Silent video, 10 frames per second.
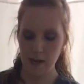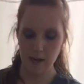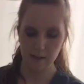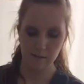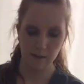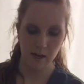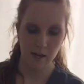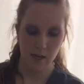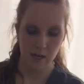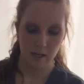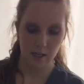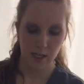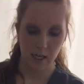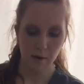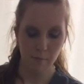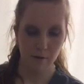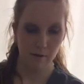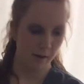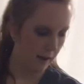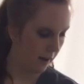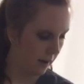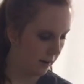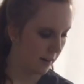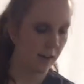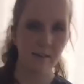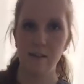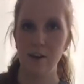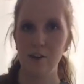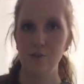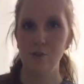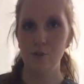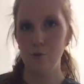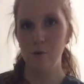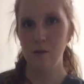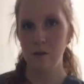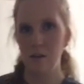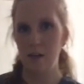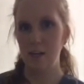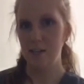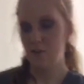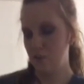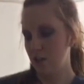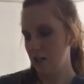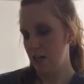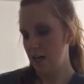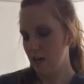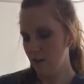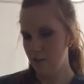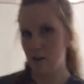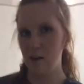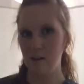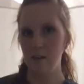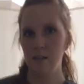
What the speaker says: my hands, clean up, and that is how you do and insert a catheter.